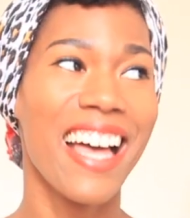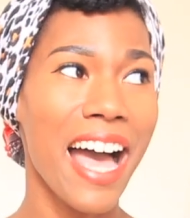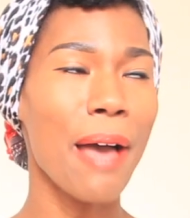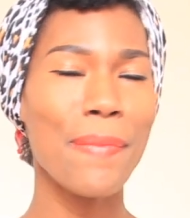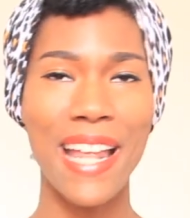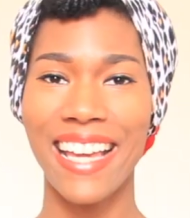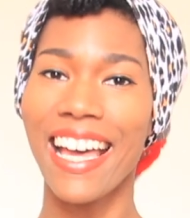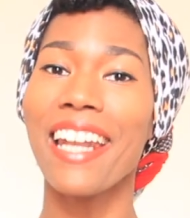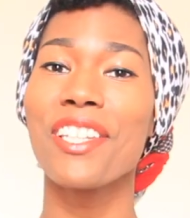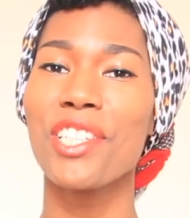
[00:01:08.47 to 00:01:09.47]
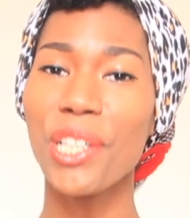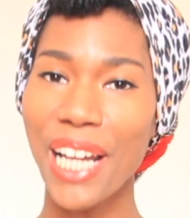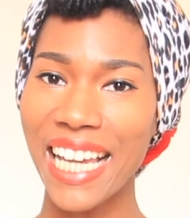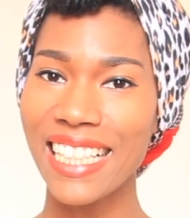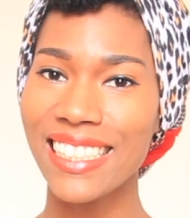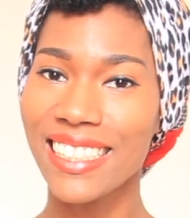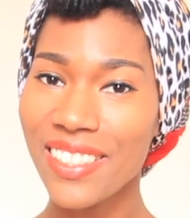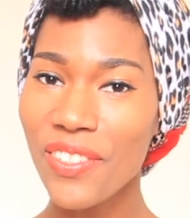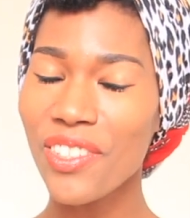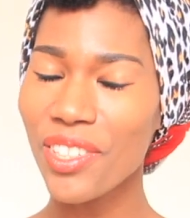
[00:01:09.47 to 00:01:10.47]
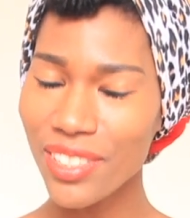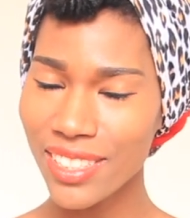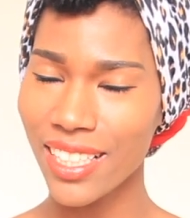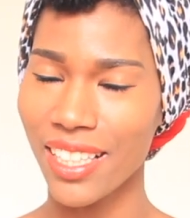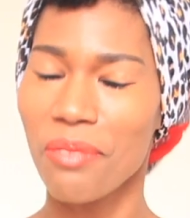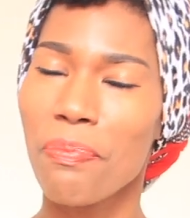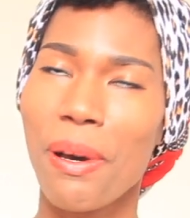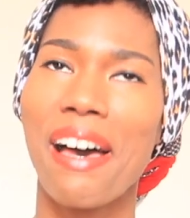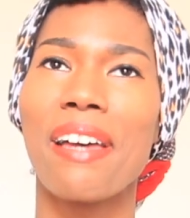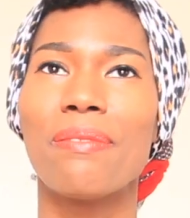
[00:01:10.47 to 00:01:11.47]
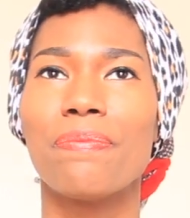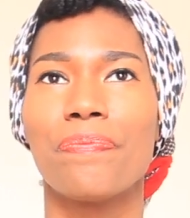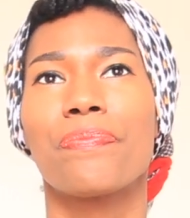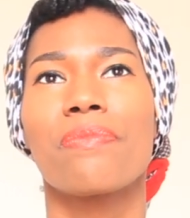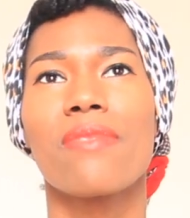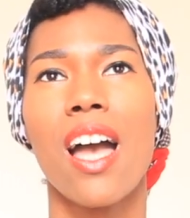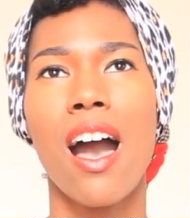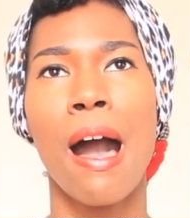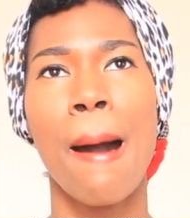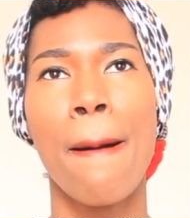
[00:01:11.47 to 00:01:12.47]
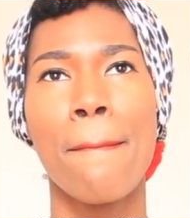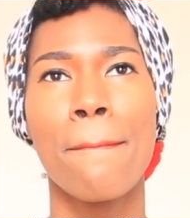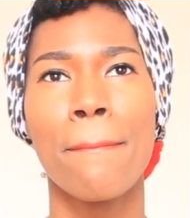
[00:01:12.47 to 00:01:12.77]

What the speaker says: I mean, I got it straight. You'll see, but I